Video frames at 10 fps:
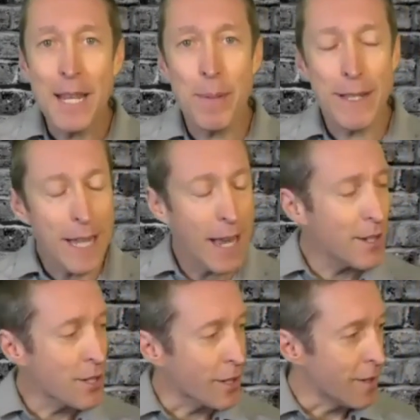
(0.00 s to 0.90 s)

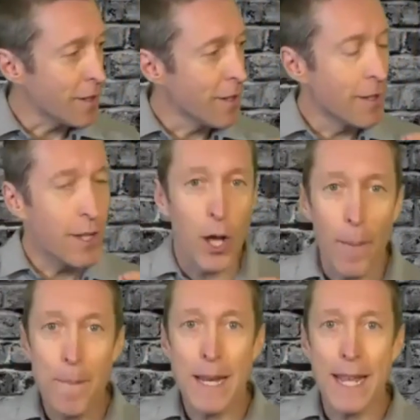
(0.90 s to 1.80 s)
potential
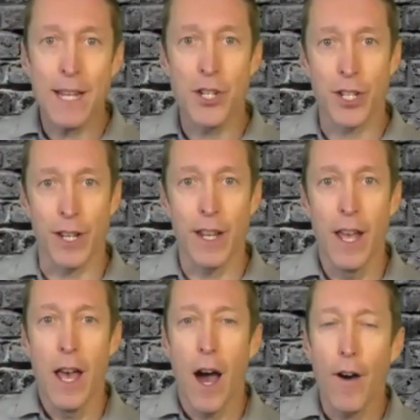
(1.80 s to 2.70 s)
combination of